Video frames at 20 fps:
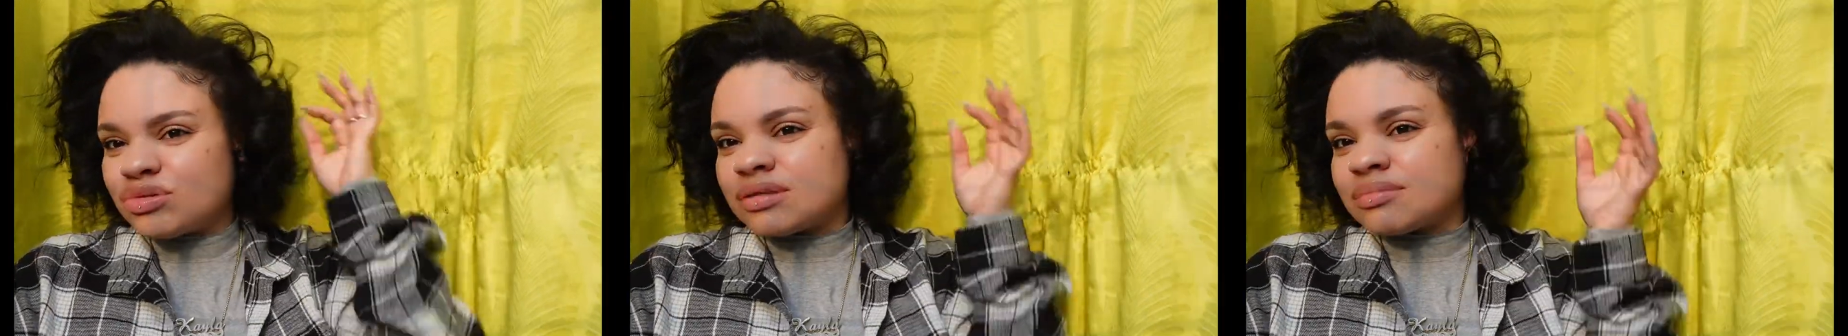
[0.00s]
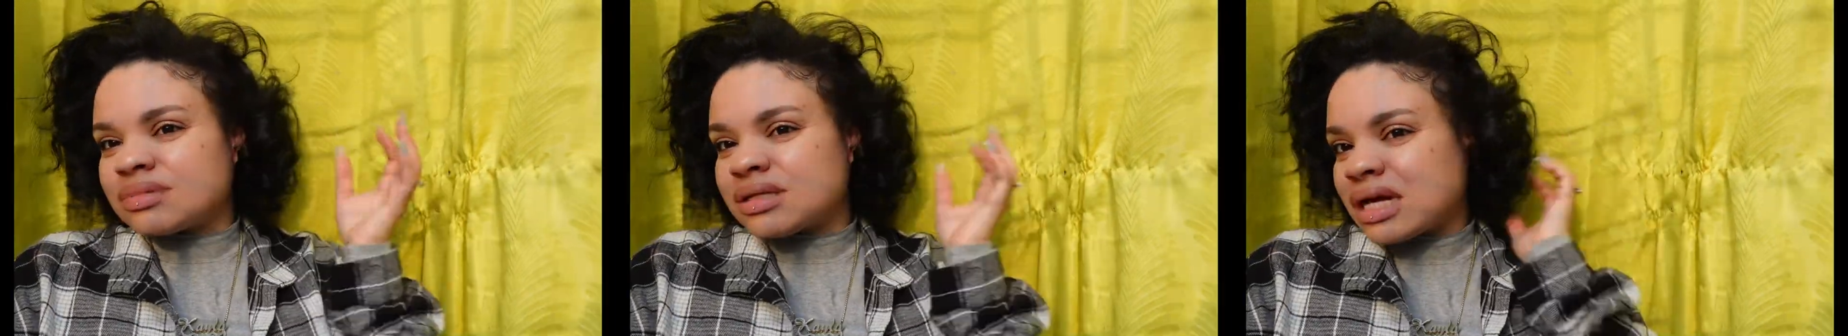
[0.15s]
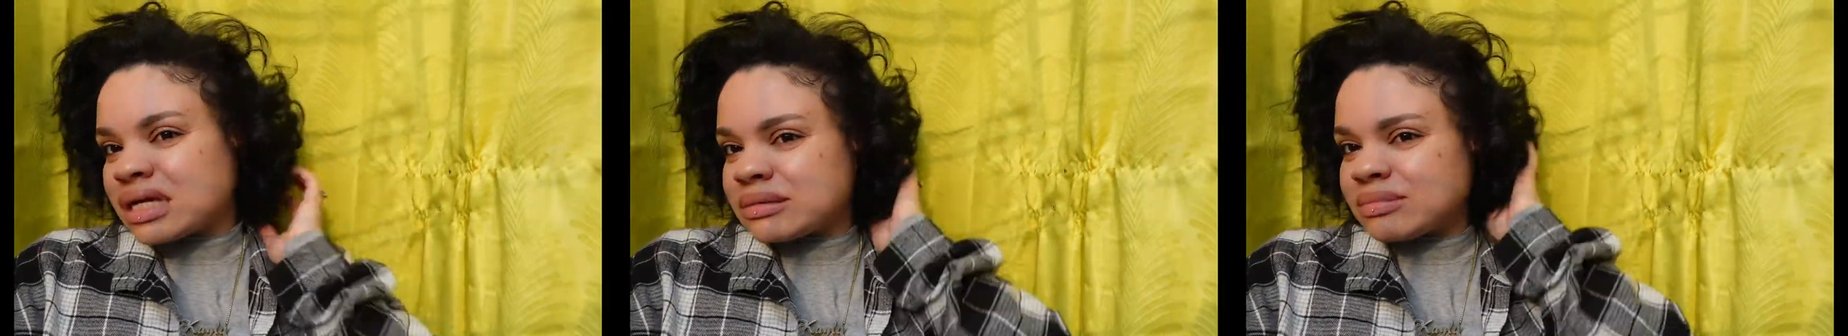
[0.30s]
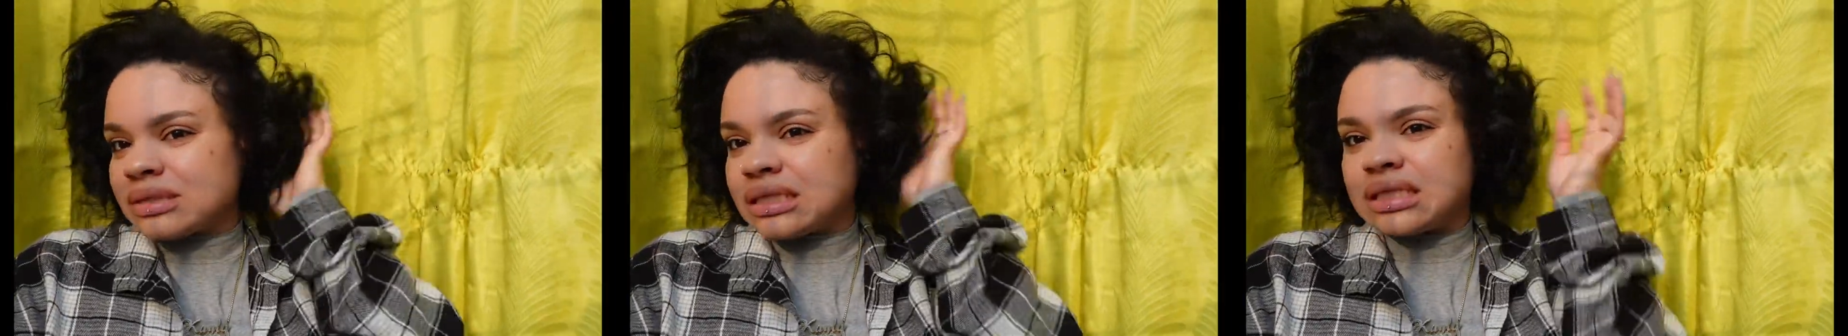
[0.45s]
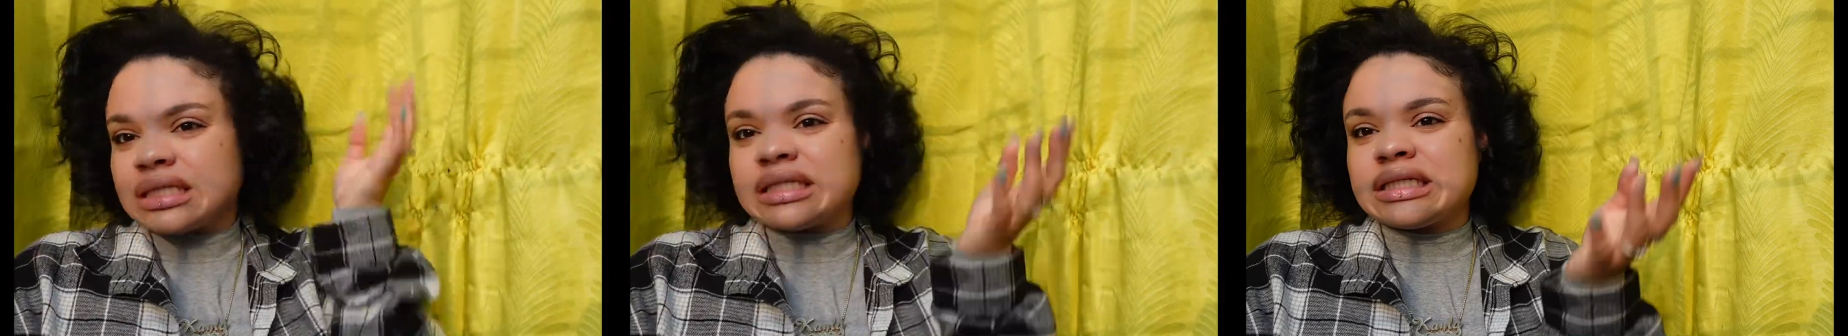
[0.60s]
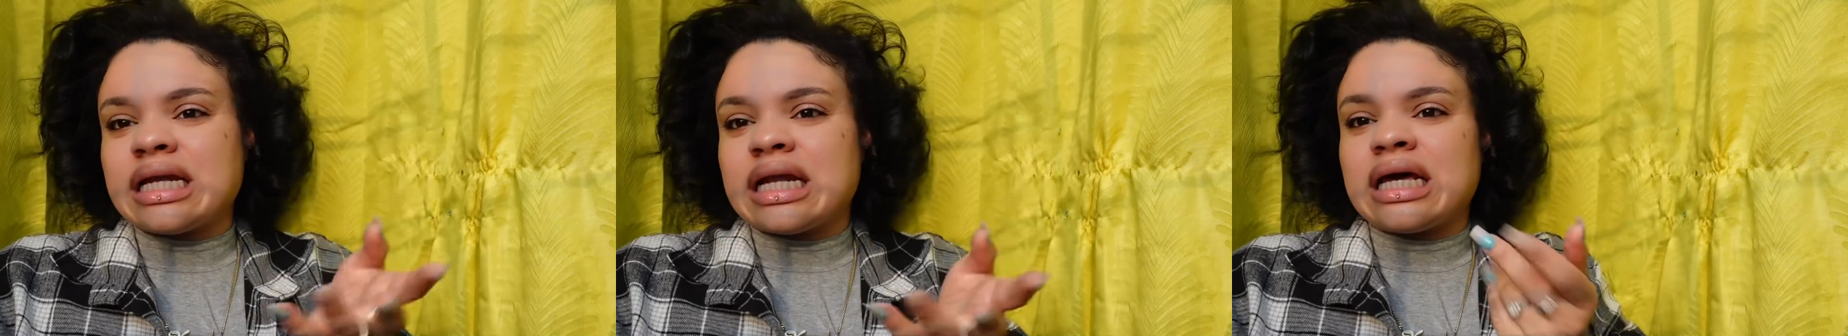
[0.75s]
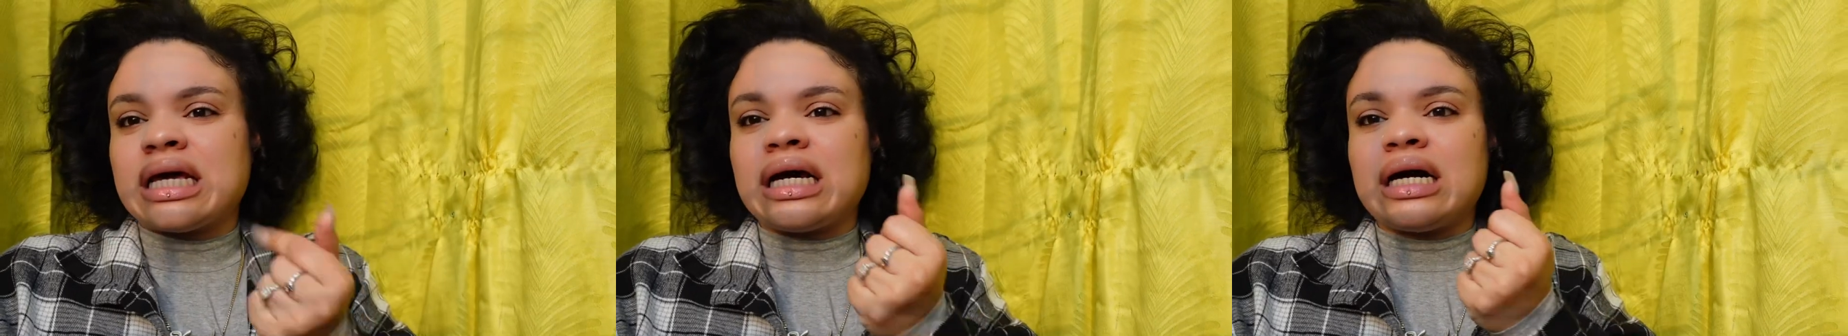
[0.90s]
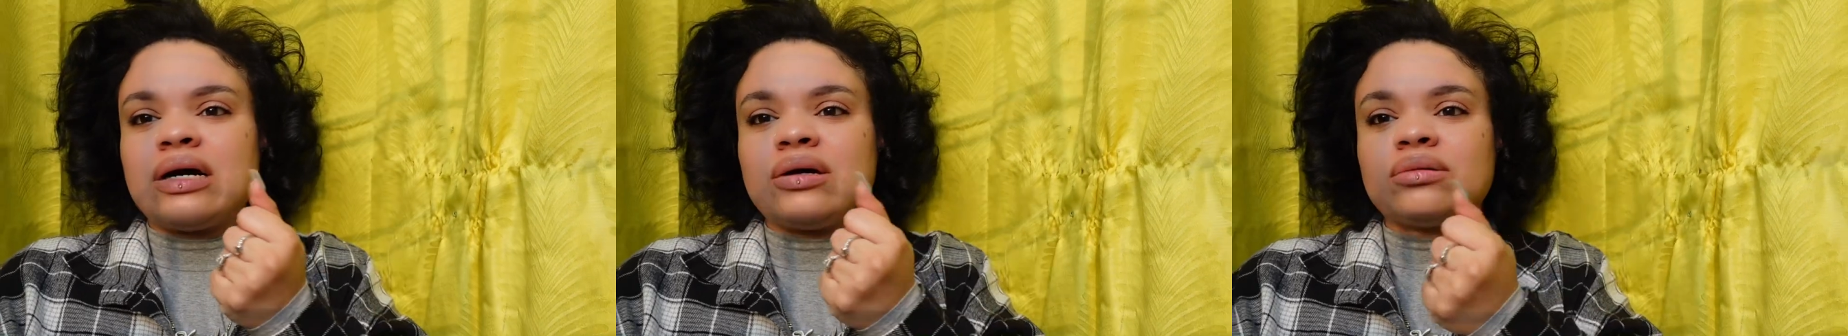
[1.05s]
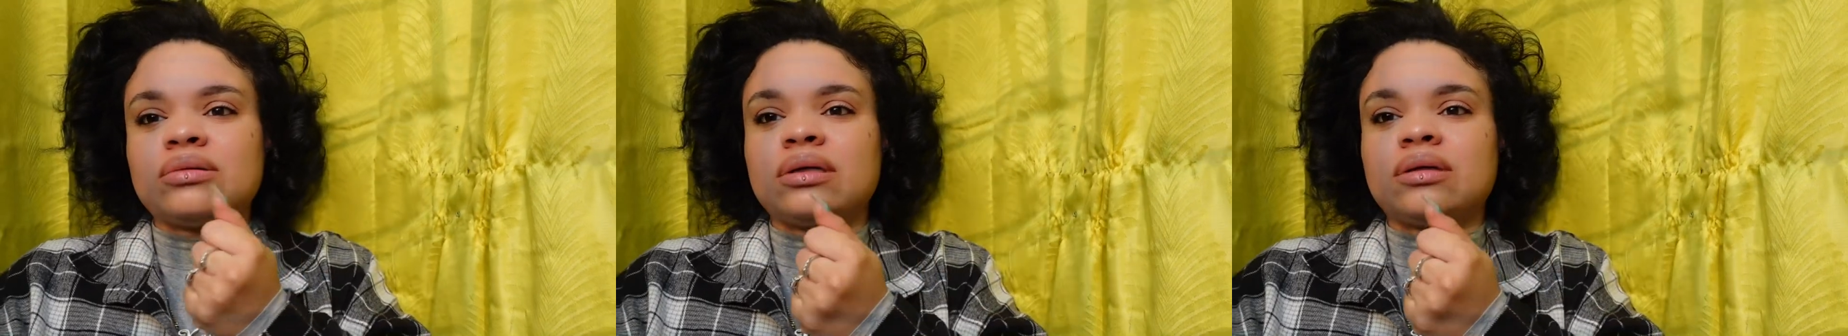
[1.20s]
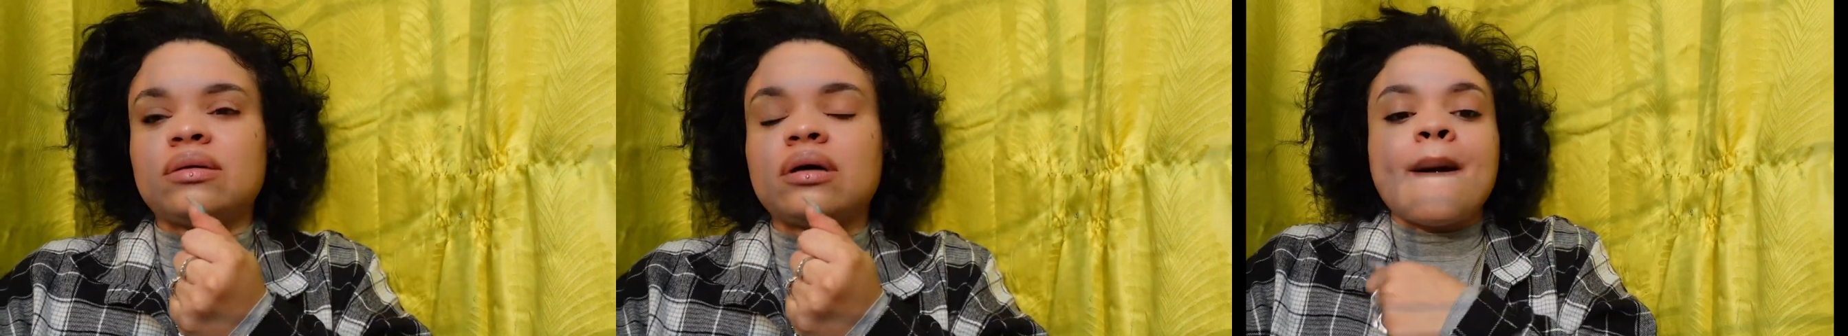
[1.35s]
sometimes, but then it's like, I
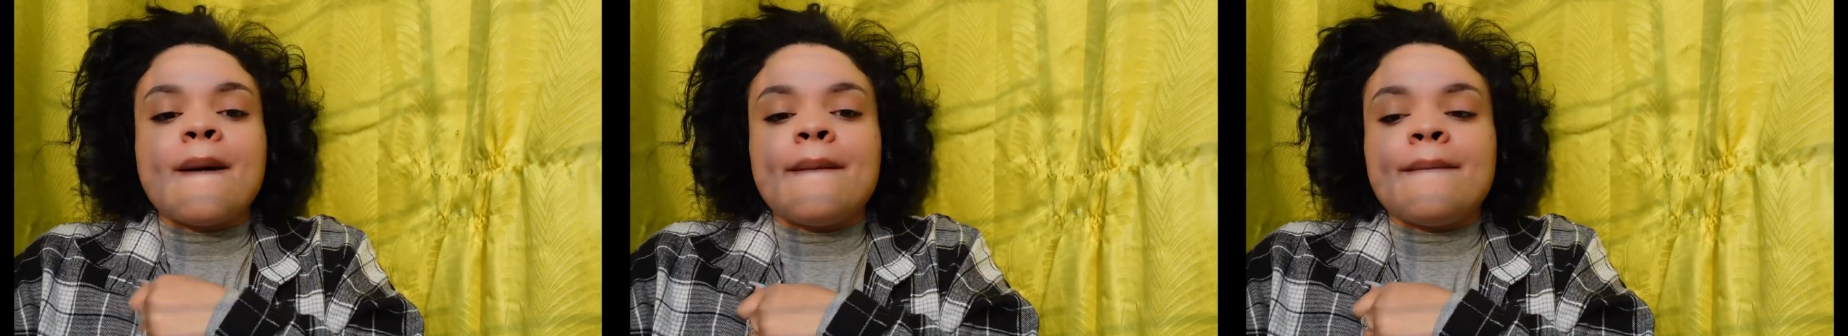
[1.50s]
don't know.